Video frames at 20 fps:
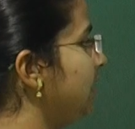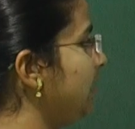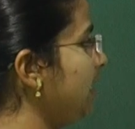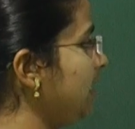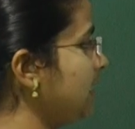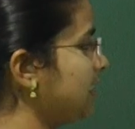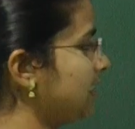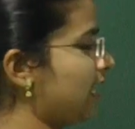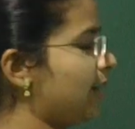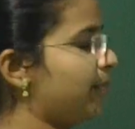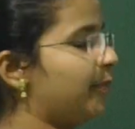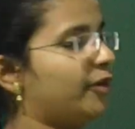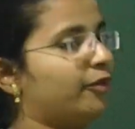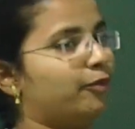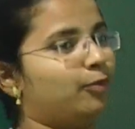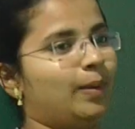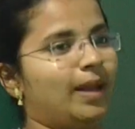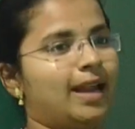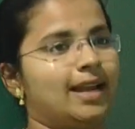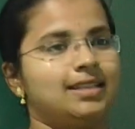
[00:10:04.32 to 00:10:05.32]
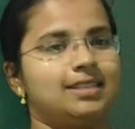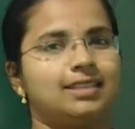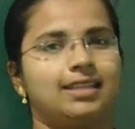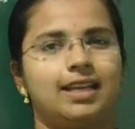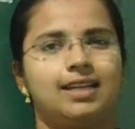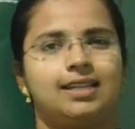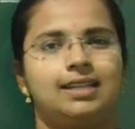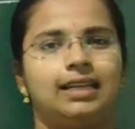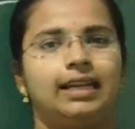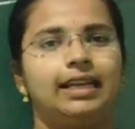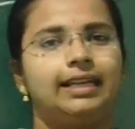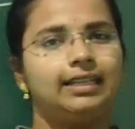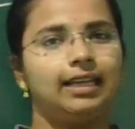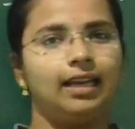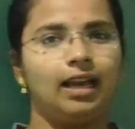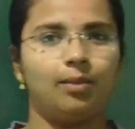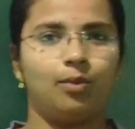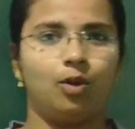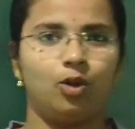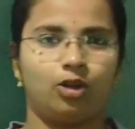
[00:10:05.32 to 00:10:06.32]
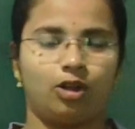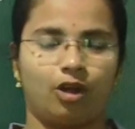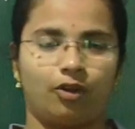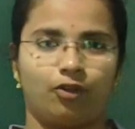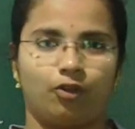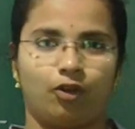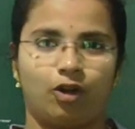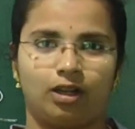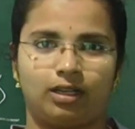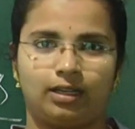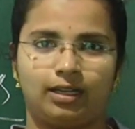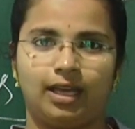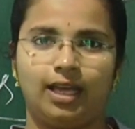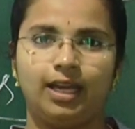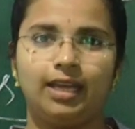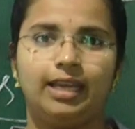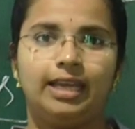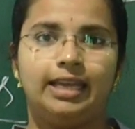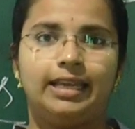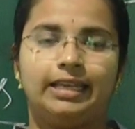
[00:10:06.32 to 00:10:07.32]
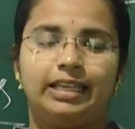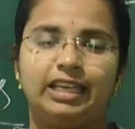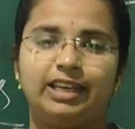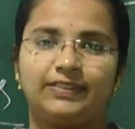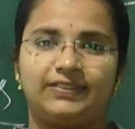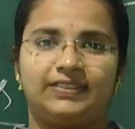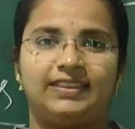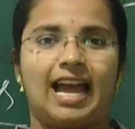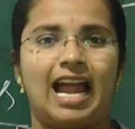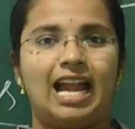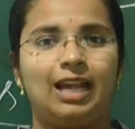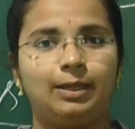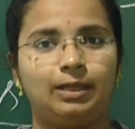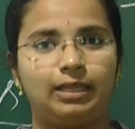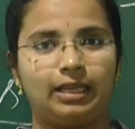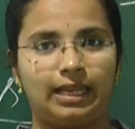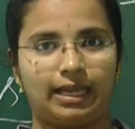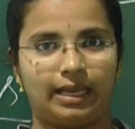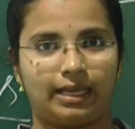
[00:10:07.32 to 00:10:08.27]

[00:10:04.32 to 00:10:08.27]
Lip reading: these type of plants get little amount of water. If that